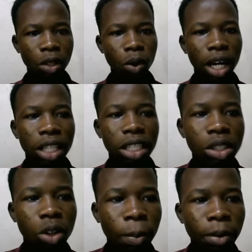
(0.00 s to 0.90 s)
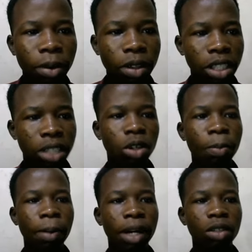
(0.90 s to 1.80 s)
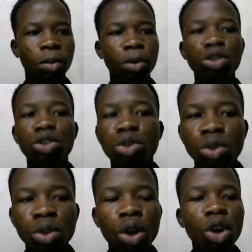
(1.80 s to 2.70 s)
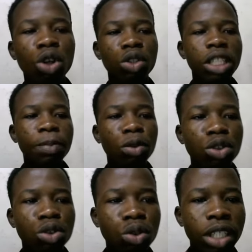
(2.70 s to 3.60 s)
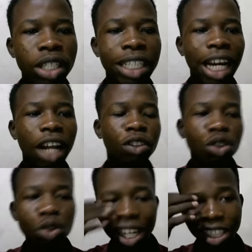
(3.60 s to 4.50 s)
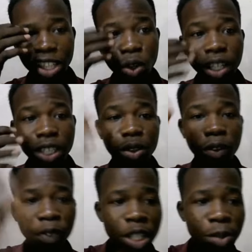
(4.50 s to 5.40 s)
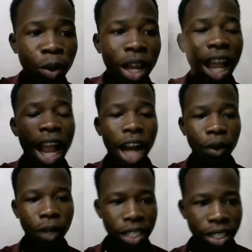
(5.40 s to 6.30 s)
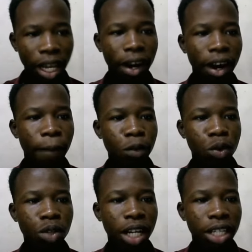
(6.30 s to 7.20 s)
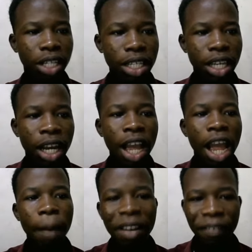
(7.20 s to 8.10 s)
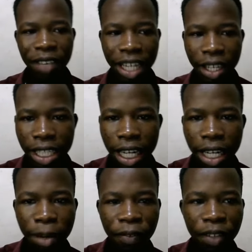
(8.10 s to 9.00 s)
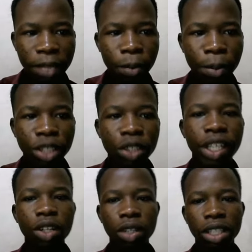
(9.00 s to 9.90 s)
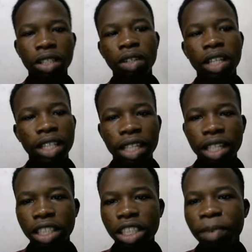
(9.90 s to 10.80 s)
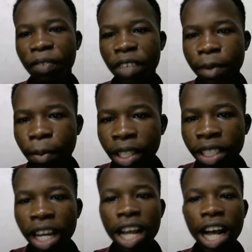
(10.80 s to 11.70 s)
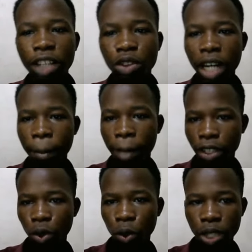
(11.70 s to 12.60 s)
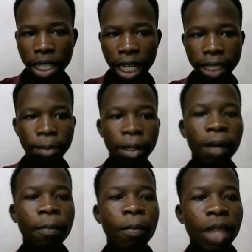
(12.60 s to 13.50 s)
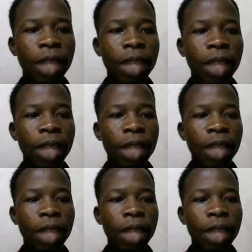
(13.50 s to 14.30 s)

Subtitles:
look at the top part of post 2. So this post 2 allows you to actually connect your Facebook and your Instagram. So you can see here my Facebook page already connected here. This is my Facebook page, Azuka Bright Osita, and then